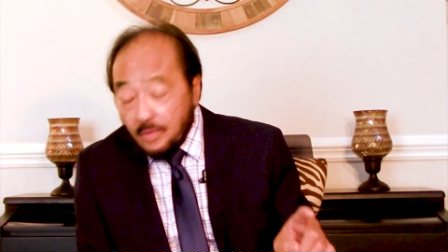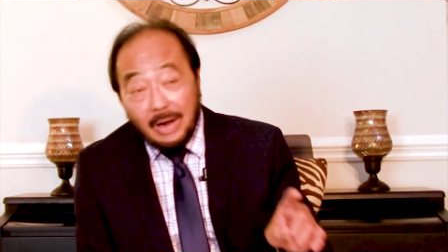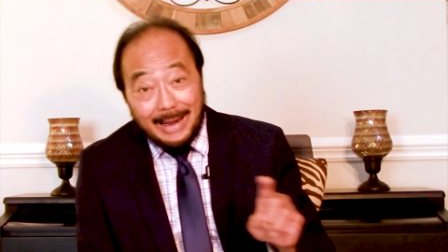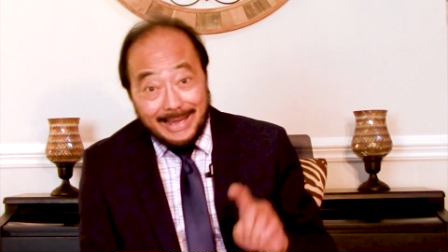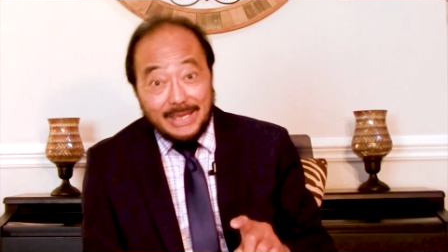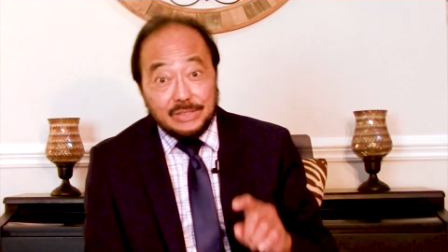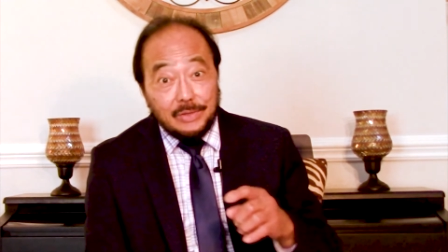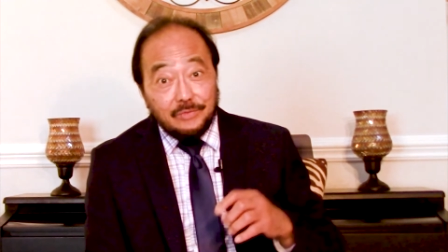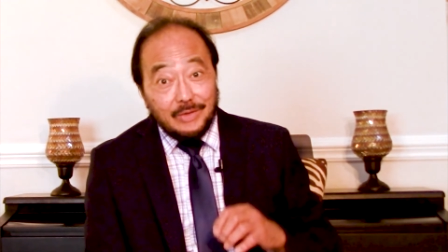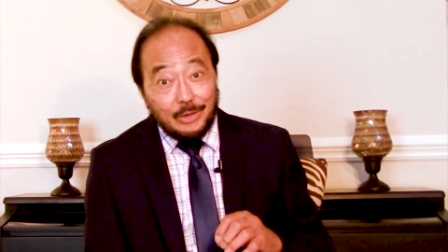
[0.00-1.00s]
against their
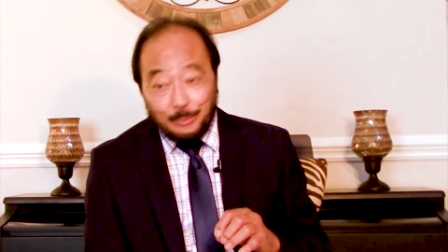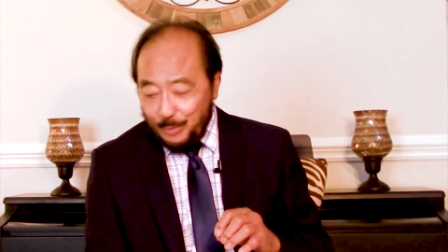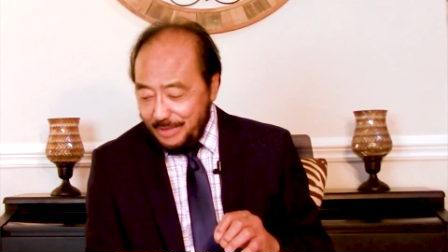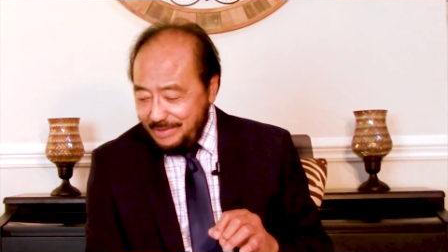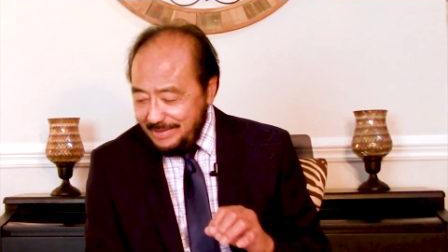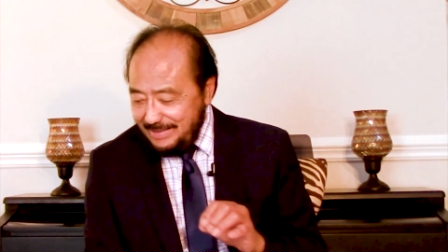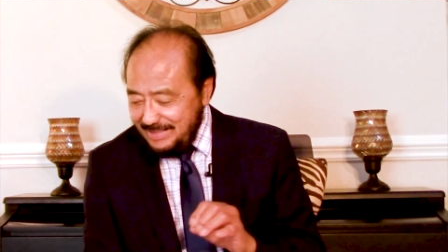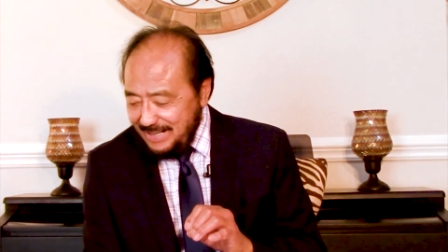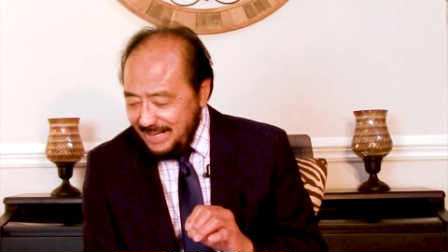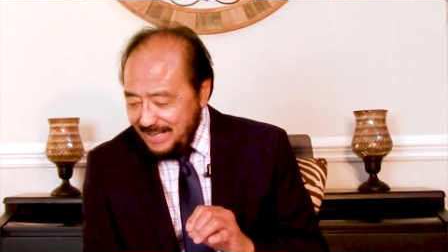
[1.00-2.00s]
fellow brethren,
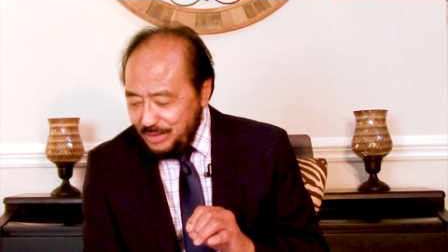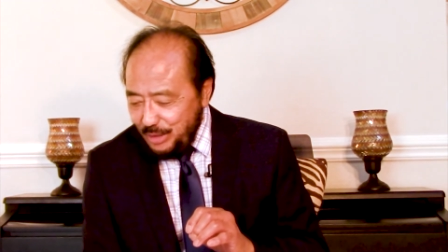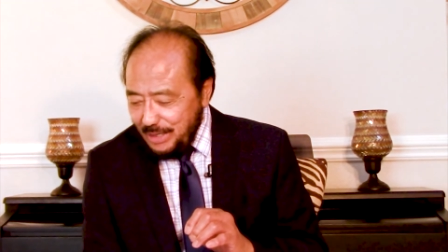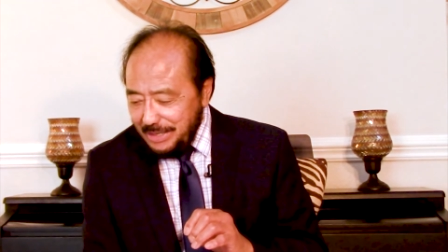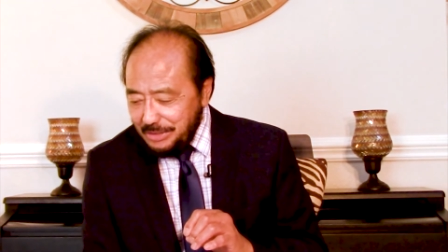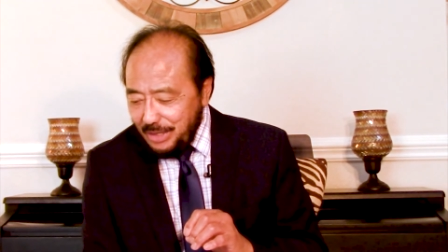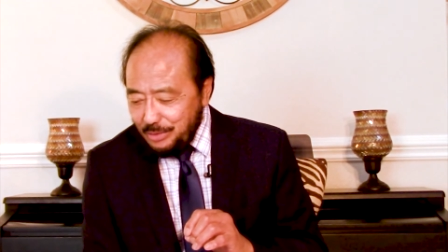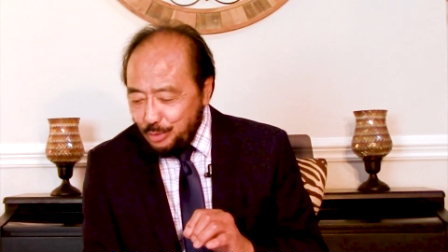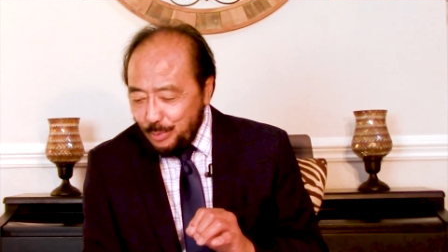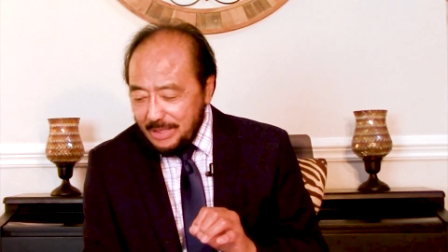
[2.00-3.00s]
thinking they're
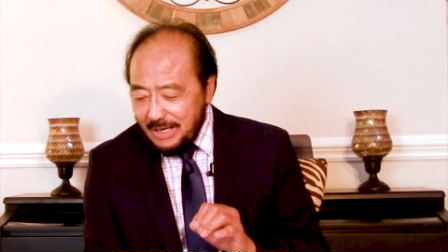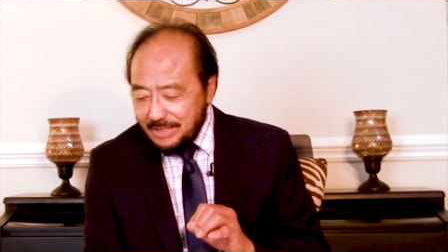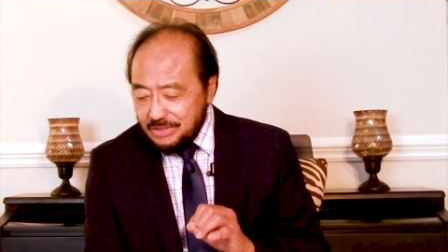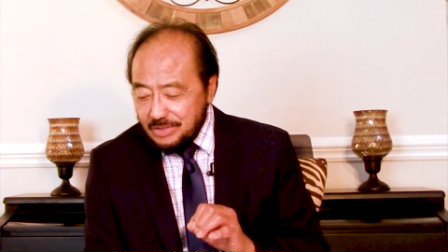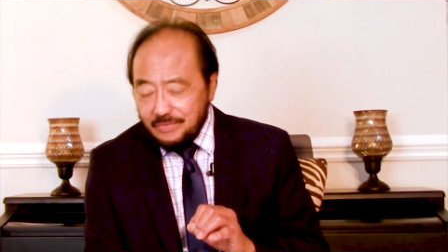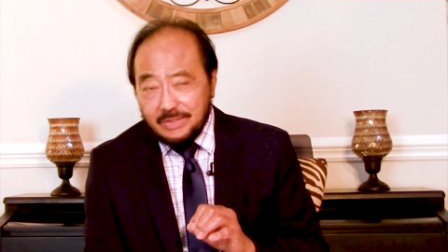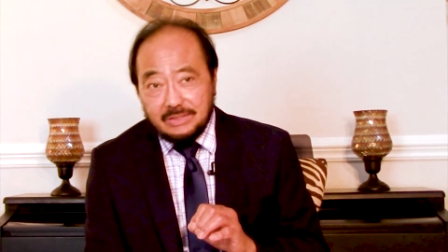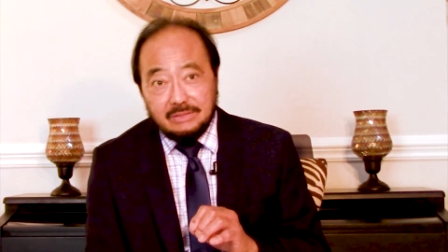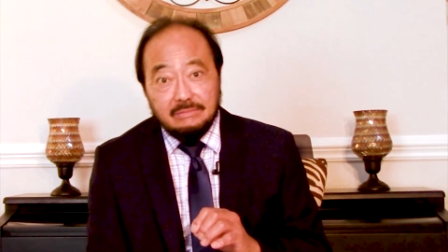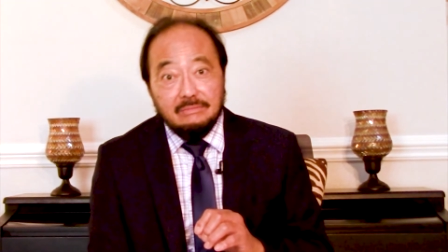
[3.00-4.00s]
doing God's service.